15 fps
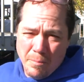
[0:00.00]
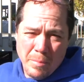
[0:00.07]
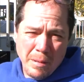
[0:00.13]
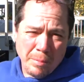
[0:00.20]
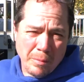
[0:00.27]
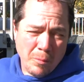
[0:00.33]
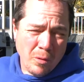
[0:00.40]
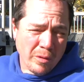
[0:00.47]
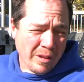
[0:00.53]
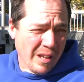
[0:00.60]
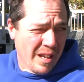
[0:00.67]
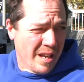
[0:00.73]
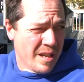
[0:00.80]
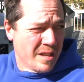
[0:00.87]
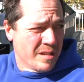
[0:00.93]
People are mowing
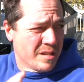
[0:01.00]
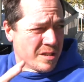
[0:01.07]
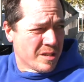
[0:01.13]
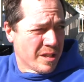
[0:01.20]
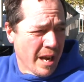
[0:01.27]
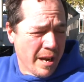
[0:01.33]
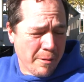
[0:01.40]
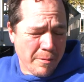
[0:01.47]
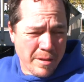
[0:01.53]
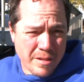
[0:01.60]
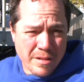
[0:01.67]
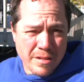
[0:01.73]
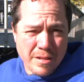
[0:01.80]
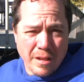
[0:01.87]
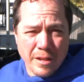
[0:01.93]
lawns,
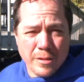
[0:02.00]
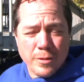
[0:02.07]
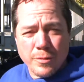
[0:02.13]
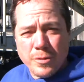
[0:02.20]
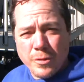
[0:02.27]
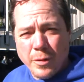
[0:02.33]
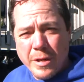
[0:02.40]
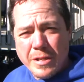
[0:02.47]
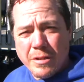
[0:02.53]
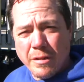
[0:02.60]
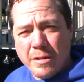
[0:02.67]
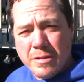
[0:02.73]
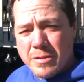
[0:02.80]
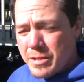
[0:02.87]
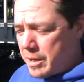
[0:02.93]
sirens, all sorts of noise
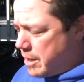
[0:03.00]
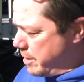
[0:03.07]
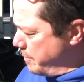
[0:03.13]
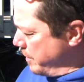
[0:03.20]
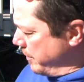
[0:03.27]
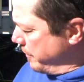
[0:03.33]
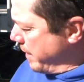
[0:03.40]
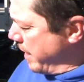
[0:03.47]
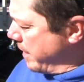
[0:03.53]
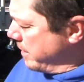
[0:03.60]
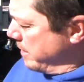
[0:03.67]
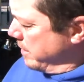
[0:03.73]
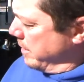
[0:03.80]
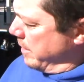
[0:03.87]
out here. Sorry about that.